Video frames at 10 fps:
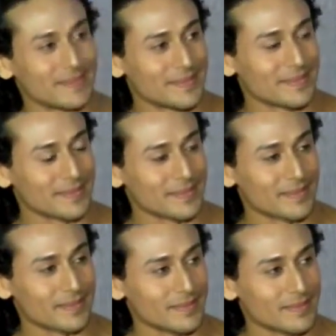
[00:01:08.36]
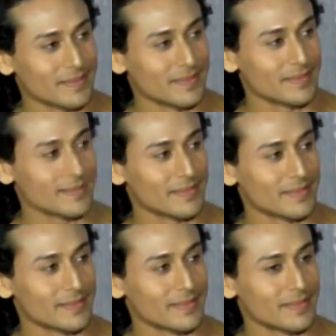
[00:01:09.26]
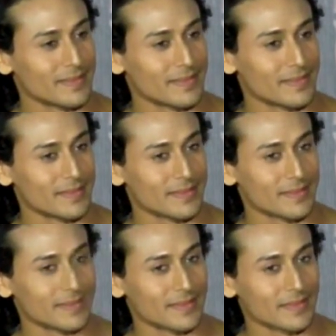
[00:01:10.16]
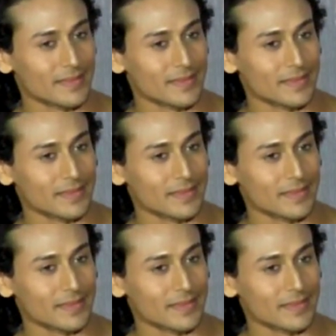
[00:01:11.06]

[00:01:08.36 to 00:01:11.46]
This person isn't speaking.